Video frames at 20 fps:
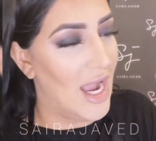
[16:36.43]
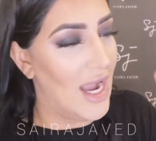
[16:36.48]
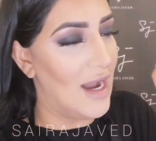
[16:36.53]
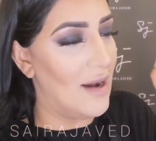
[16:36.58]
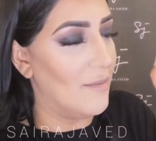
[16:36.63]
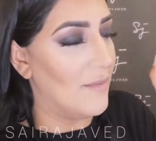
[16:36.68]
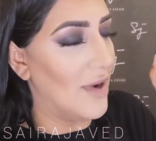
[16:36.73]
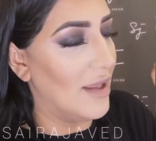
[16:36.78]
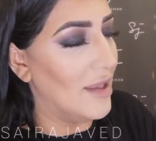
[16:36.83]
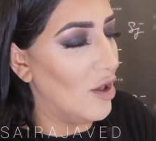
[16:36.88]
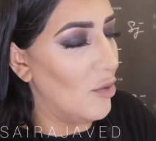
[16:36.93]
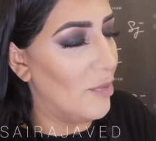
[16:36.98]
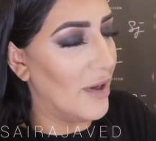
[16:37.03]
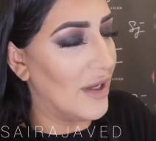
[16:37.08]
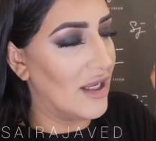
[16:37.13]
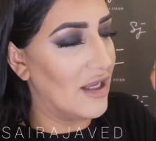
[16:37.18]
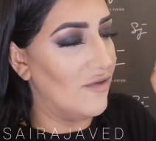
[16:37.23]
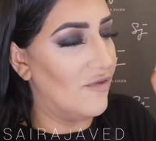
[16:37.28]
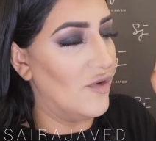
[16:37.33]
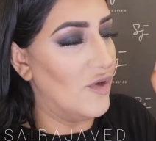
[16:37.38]
I'm a little
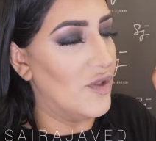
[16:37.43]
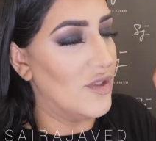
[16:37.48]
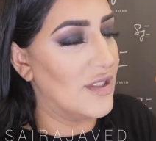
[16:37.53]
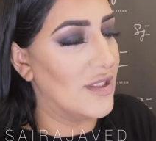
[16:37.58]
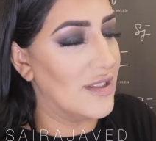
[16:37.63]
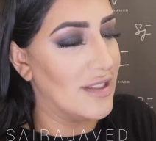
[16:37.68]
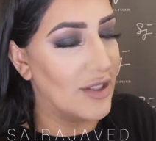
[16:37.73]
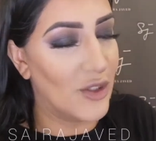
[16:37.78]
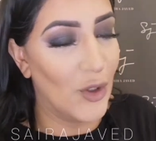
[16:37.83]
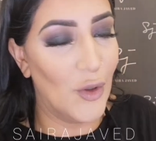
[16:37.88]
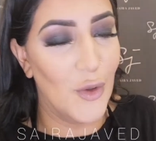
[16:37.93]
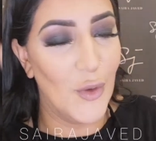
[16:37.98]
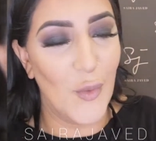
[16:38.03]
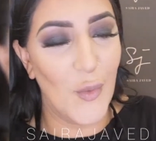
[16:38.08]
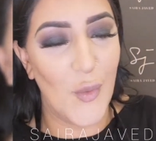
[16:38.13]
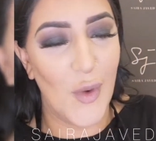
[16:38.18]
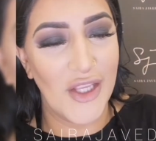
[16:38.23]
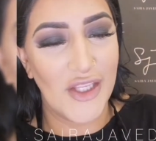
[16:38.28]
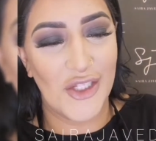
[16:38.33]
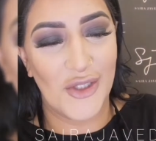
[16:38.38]
bit confused because I don't
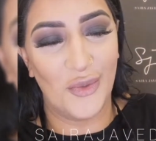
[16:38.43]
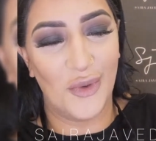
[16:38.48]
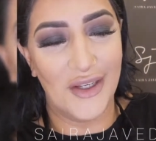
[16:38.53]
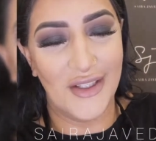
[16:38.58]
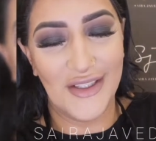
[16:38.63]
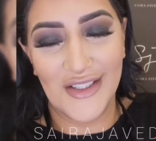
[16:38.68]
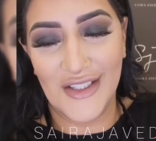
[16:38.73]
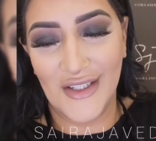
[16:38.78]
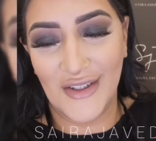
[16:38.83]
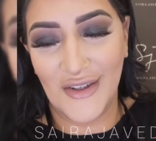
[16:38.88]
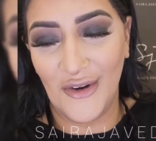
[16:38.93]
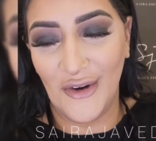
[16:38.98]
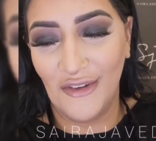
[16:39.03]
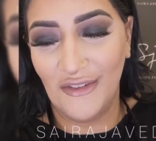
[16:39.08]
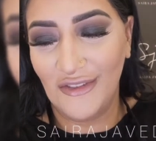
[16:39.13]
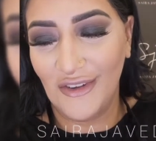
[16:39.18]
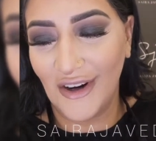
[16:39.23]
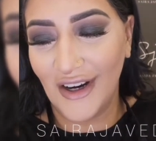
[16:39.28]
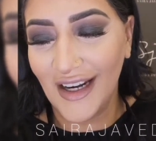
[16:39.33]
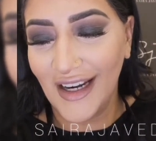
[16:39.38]
know which one to
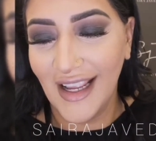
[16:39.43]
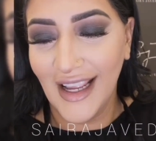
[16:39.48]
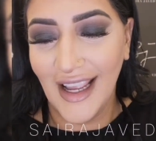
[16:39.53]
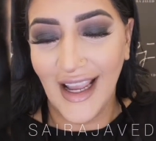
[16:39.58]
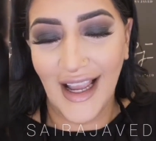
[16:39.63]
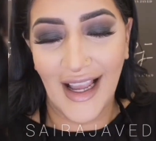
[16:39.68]
go for.